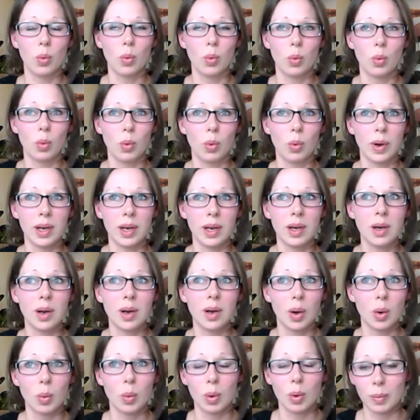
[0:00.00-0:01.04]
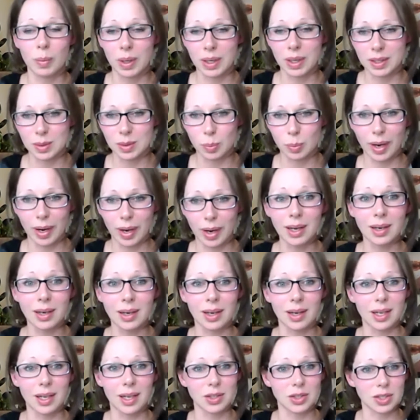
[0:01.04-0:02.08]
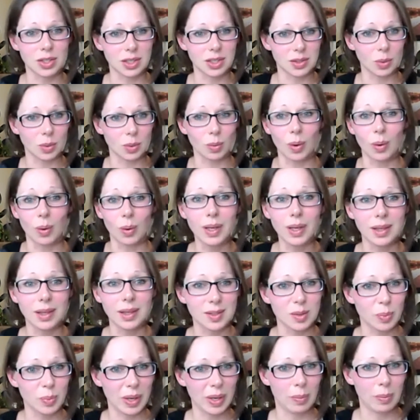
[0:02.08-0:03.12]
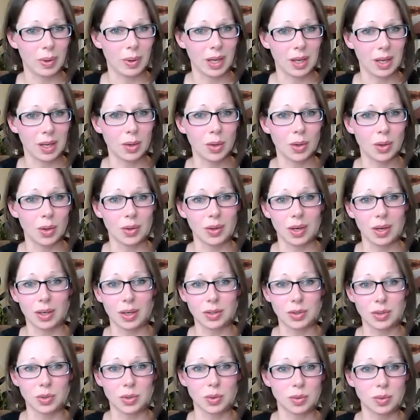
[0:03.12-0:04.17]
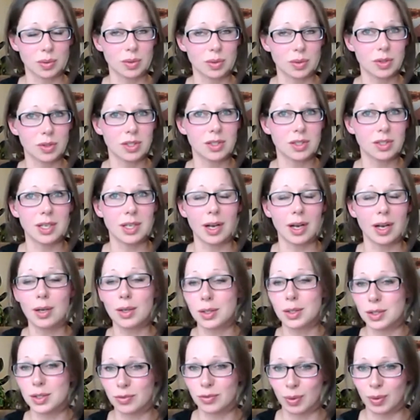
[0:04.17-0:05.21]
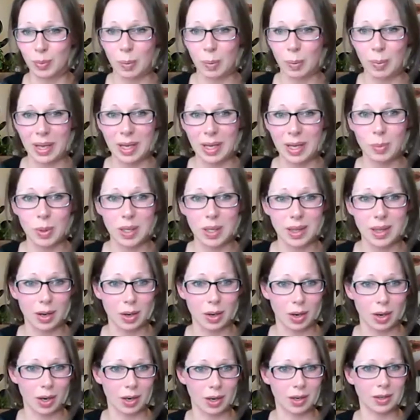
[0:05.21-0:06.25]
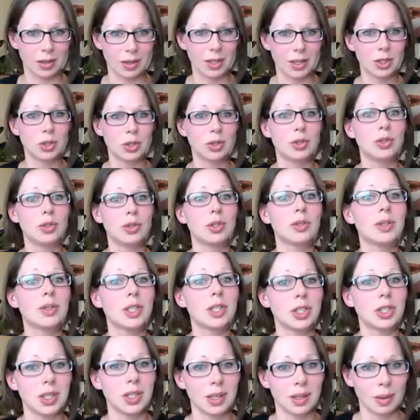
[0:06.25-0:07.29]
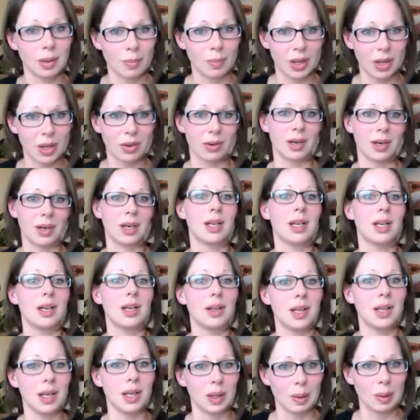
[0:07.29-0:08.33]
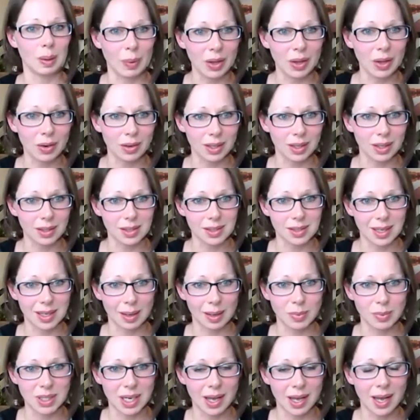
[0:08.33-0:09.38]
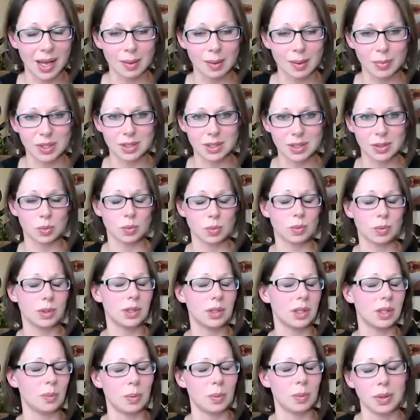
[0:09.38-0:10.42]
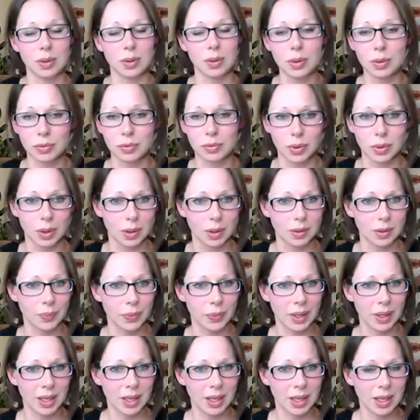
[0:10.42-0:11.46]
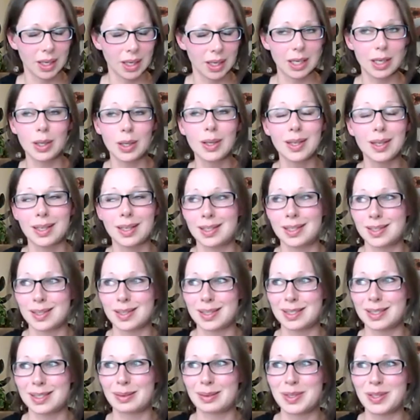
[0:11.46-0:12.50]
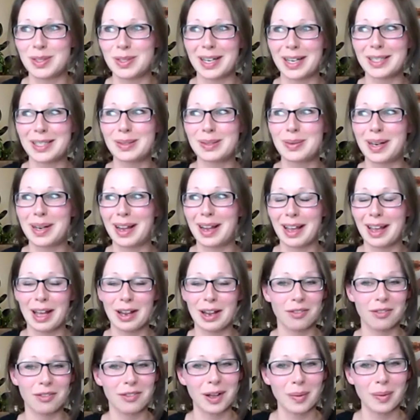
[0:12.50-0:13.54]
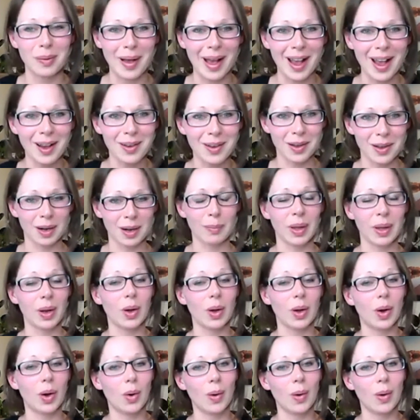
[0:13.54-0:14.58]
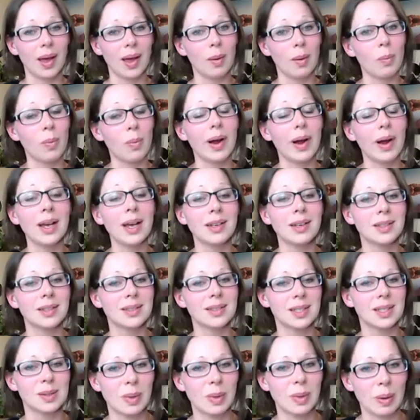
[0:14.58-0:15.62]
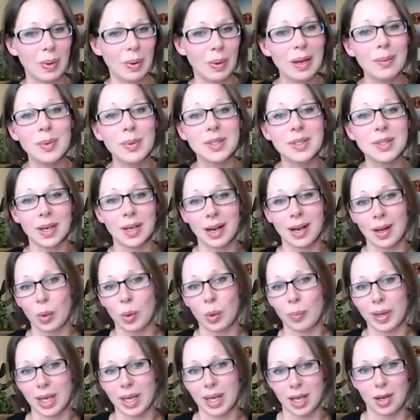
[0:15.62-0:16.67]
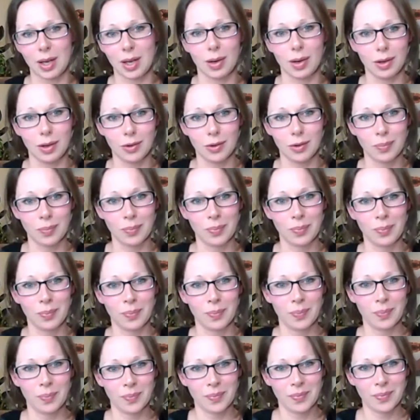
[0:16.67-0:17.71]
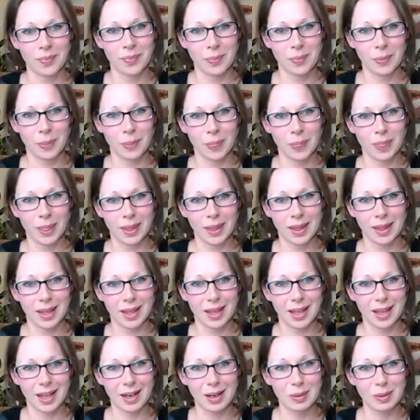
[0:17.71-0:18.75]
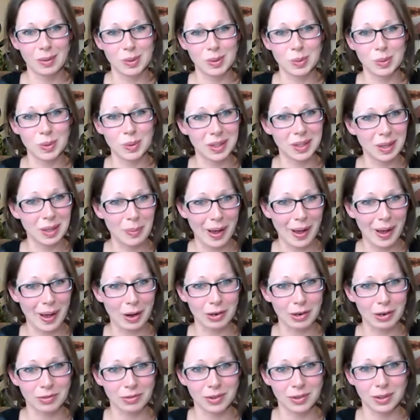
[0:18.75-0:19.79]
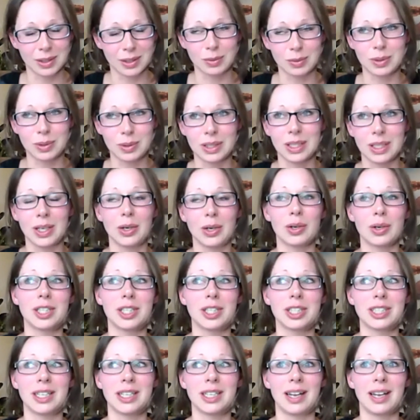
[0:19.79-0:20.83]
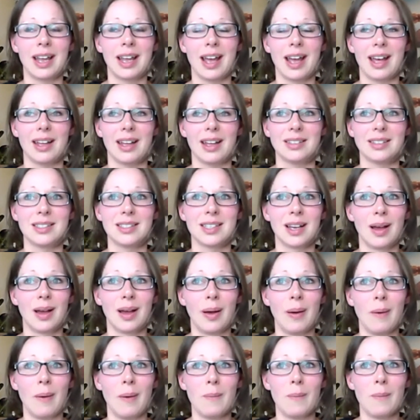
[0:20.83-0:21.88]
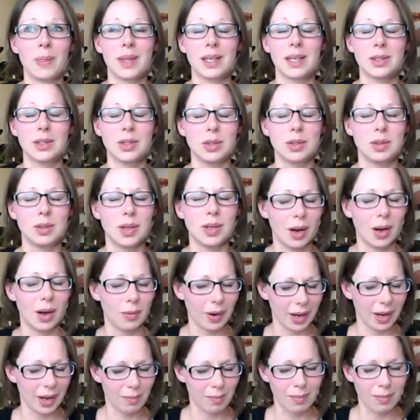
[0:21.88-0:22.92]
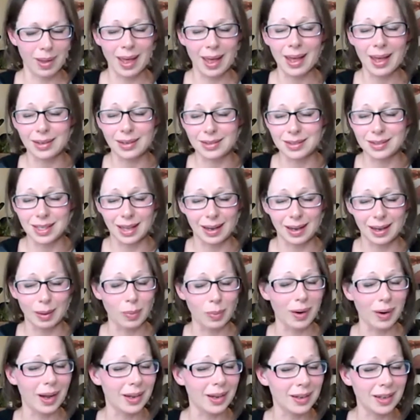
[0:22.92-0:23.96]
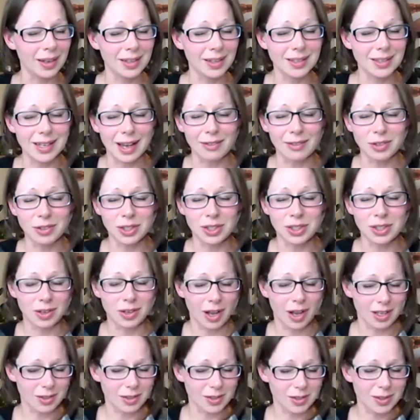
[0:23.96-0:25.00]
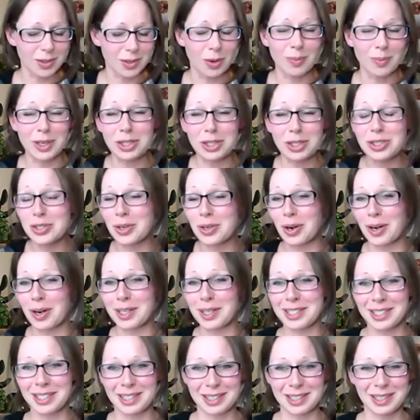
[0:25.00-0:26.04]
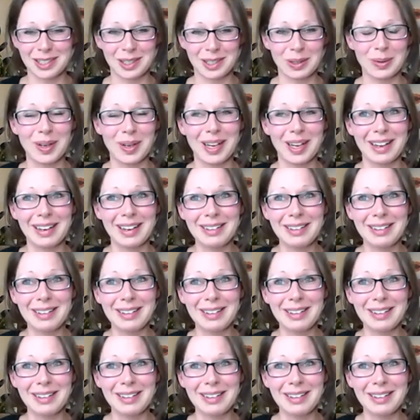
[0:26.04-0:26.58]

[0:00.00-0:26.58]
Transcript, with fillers: when a woman is pregnant and she's growing this baby in her, there's cells from the baby that are nourishing the mother and healing the mother at the same time. It's this really beautiful healing system. So that's what I kind of fell back on. I'm like, okay, I'm pregnant because my baby's going to help me heal. And it was really powerful and really nourishing. And do not recommend getting pregnant after you've got so much scar tissue in